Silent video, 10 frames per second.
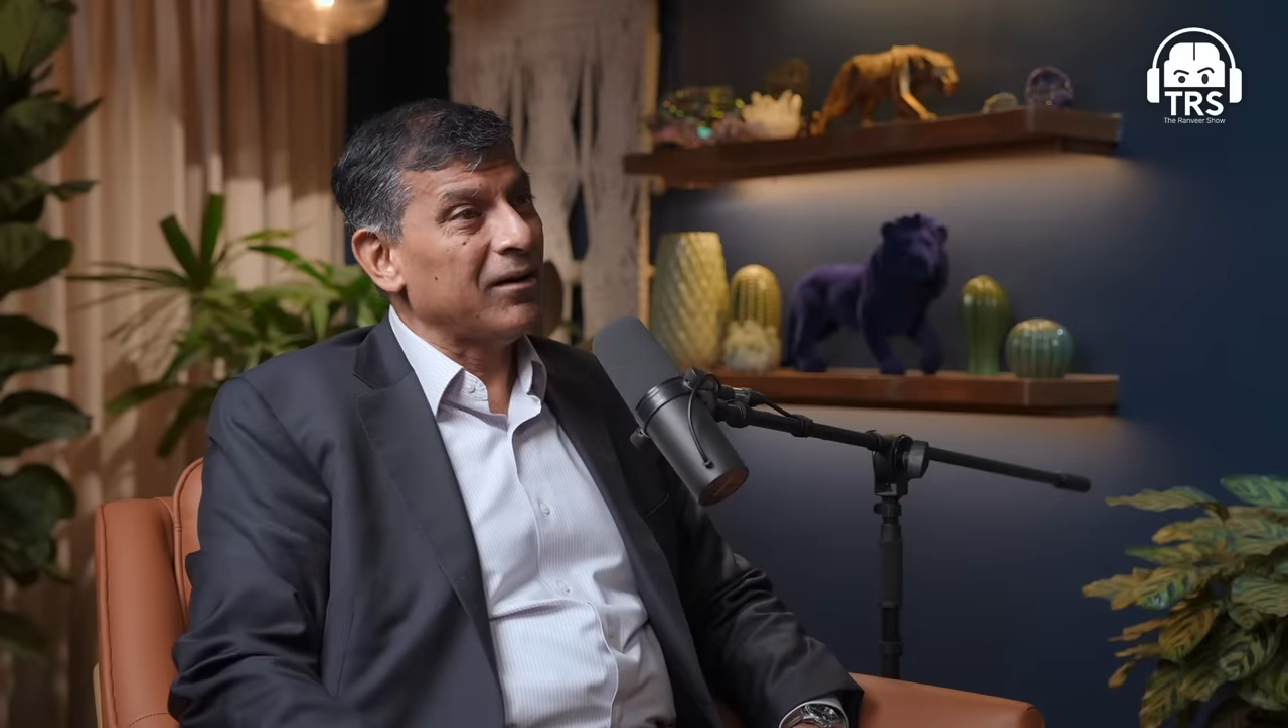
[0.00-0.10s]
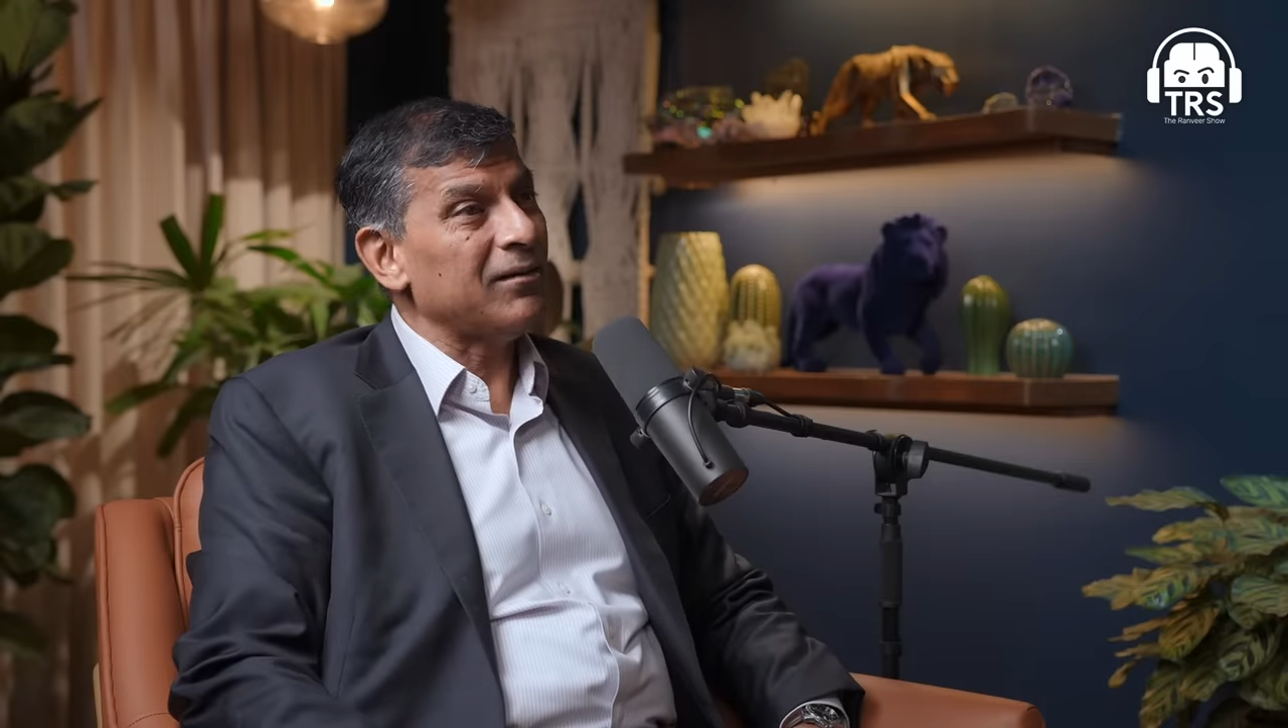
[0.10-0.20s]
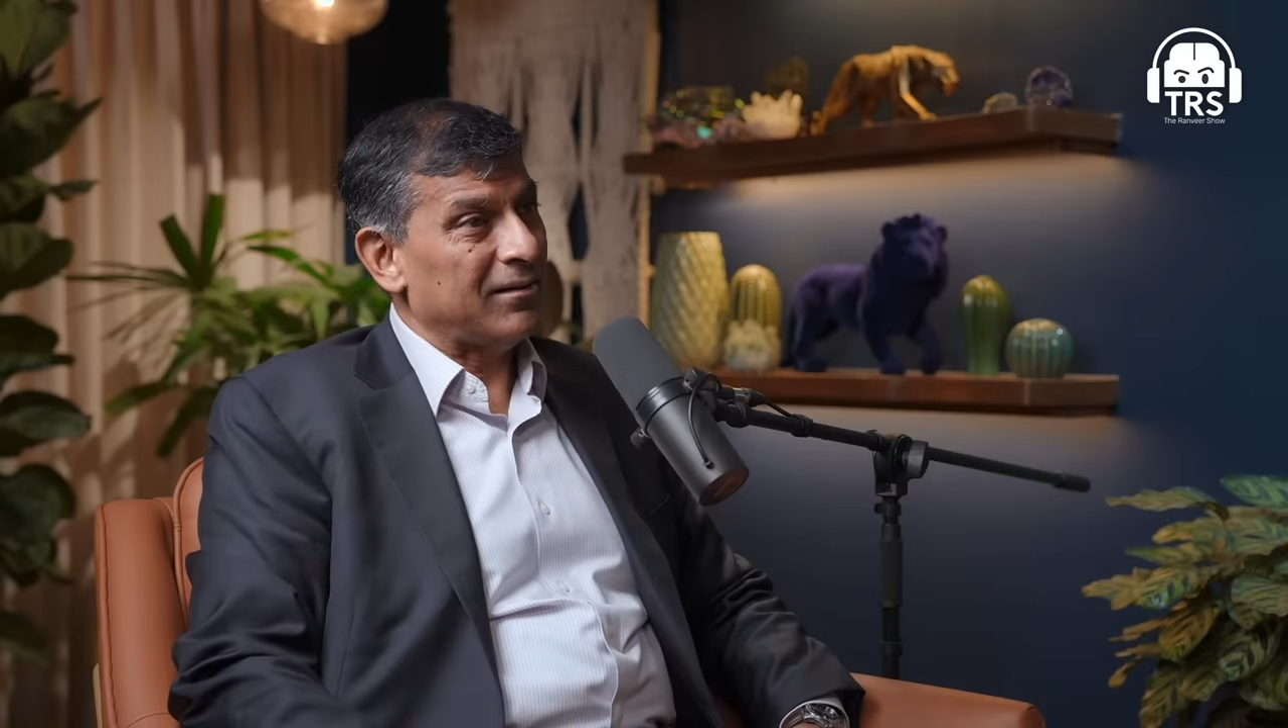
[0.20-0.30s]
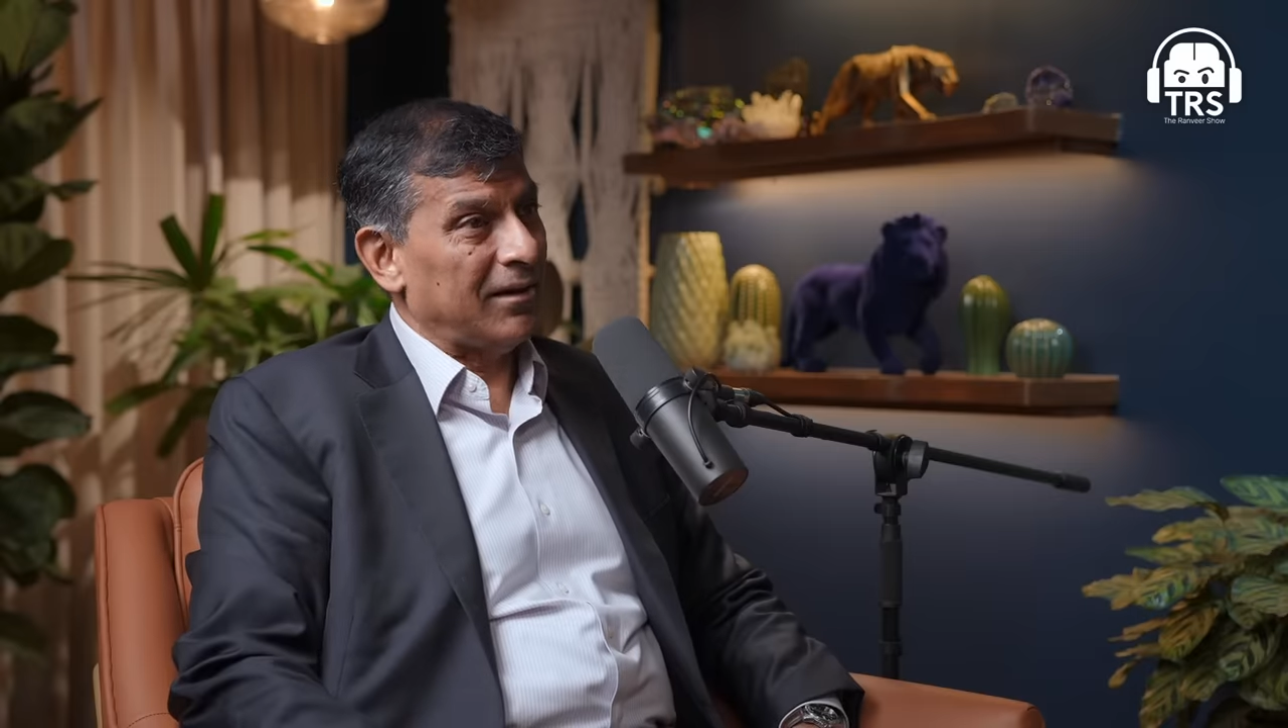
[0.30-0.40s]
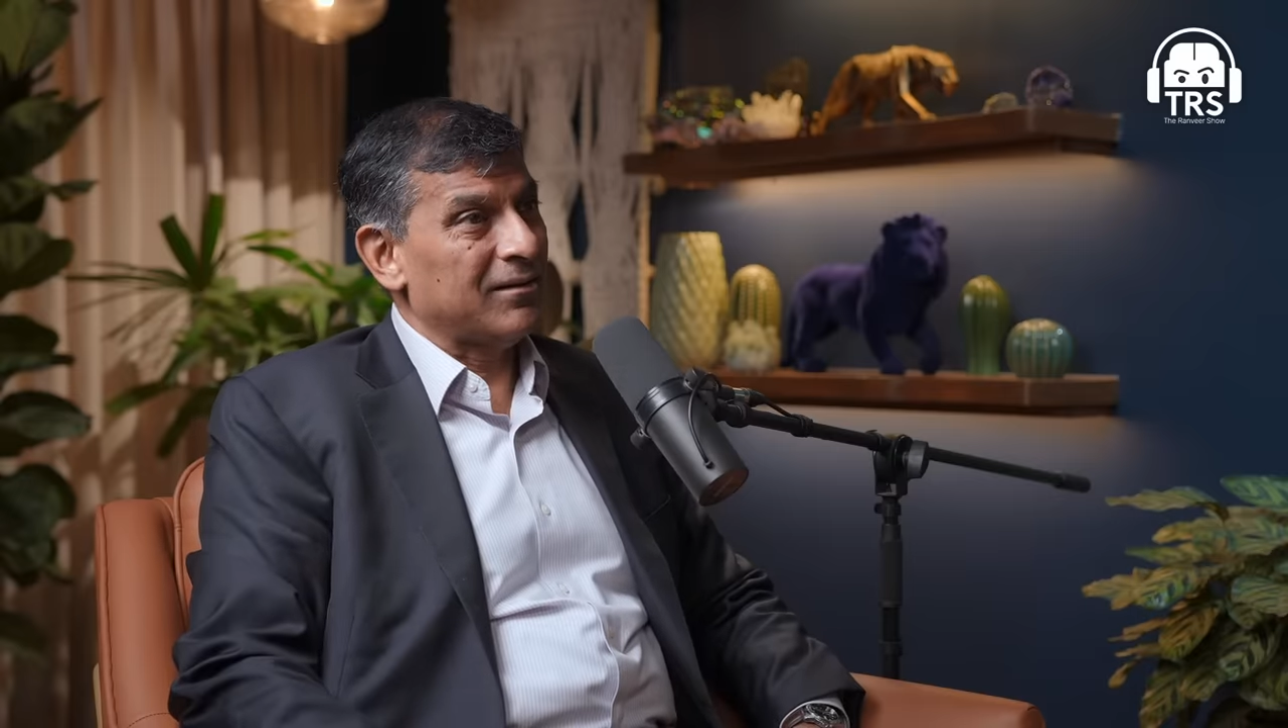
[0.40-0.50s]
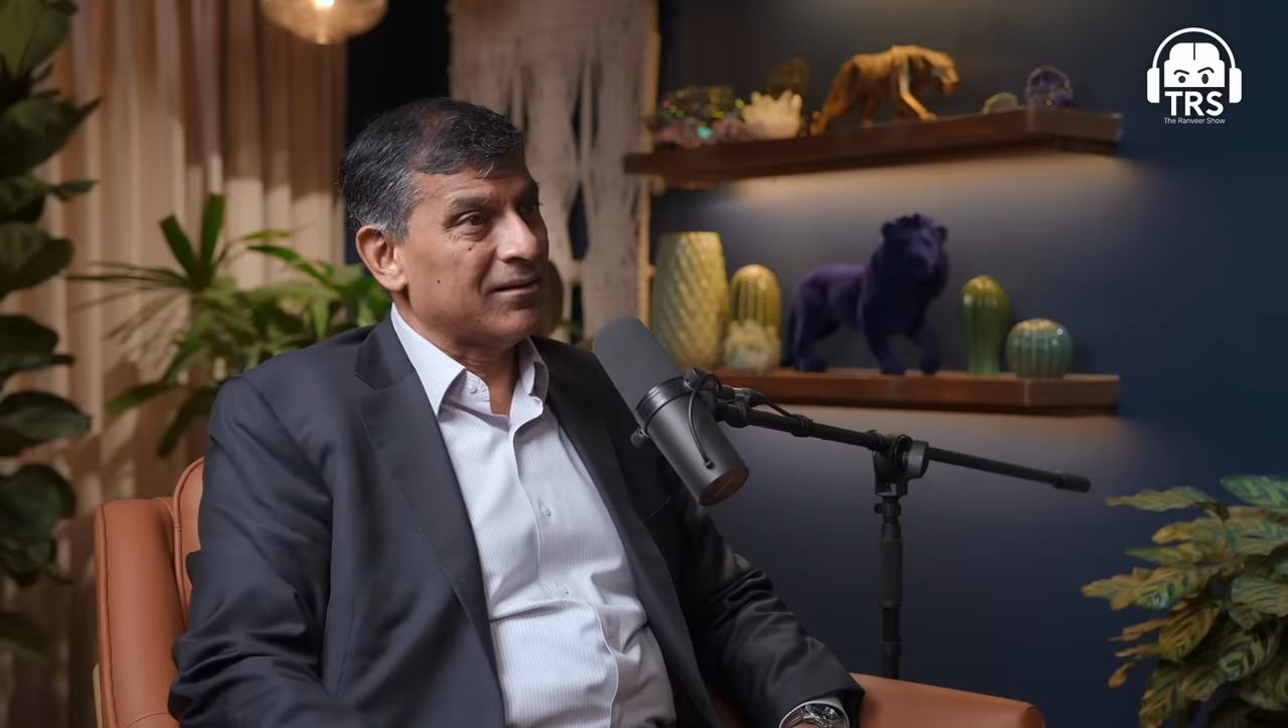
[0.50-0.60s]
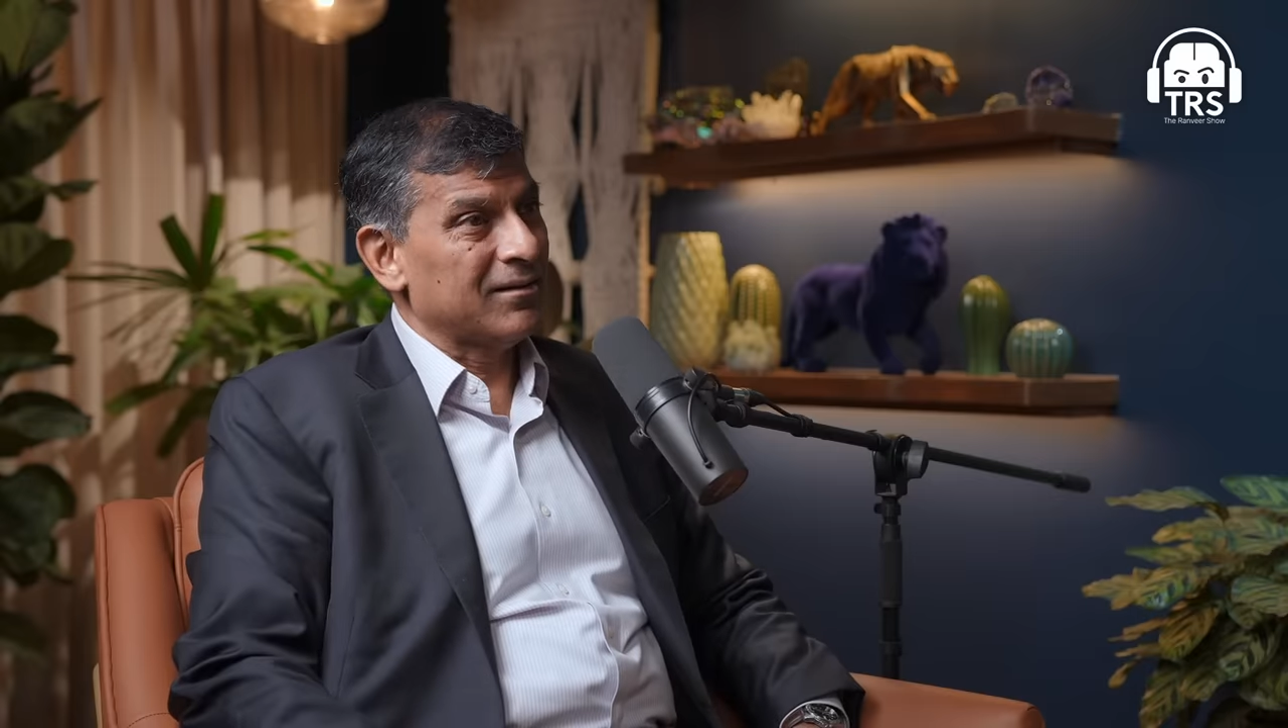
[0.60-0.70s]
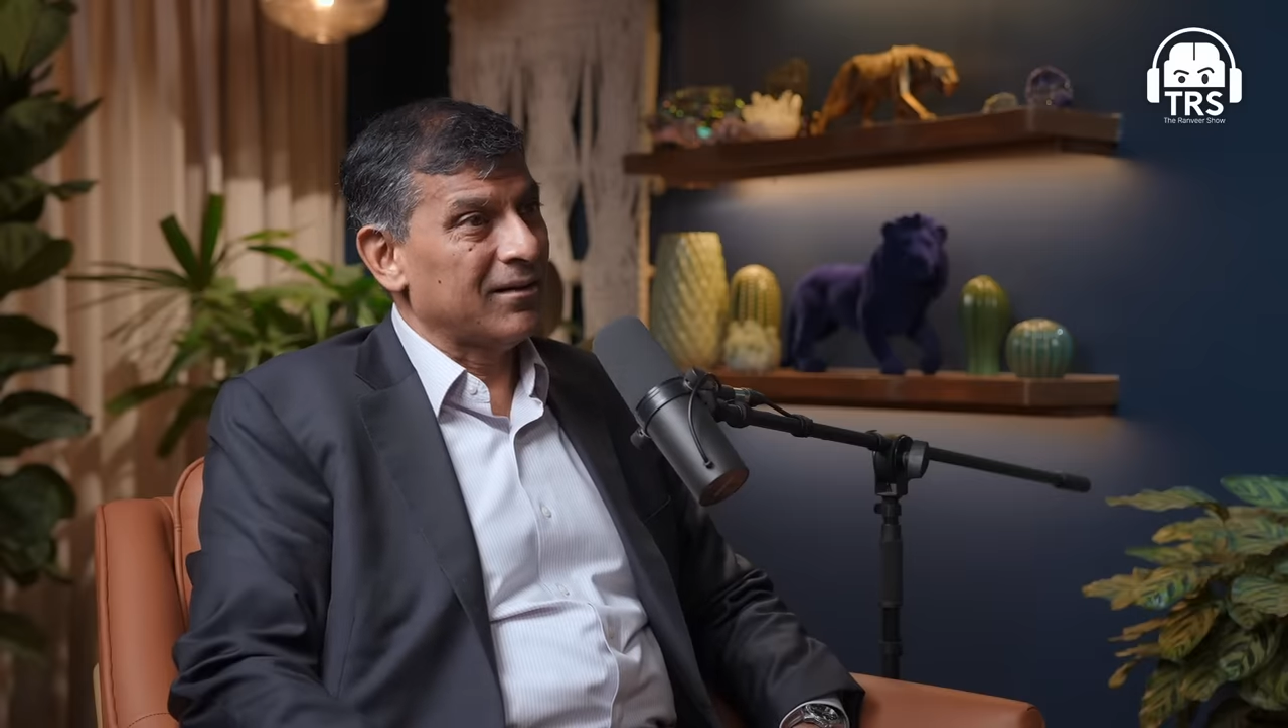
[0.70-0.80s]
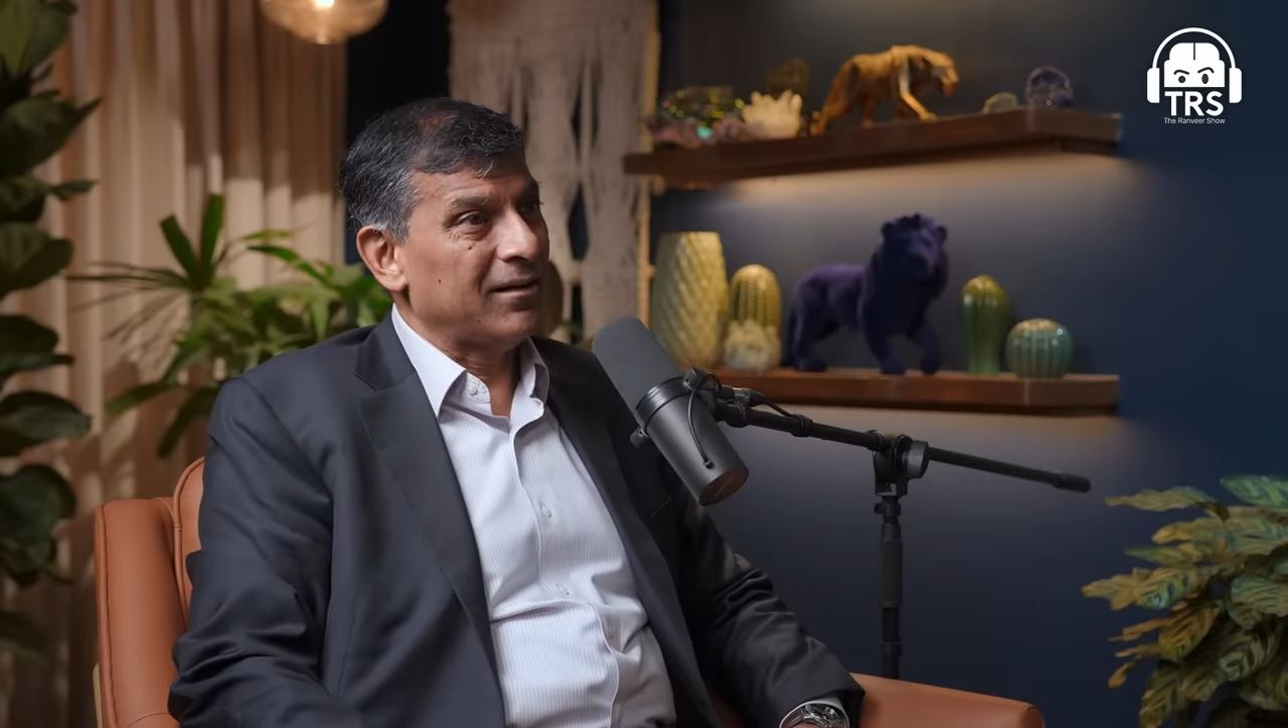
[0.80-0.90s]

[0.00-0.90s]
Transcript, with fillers: criticize,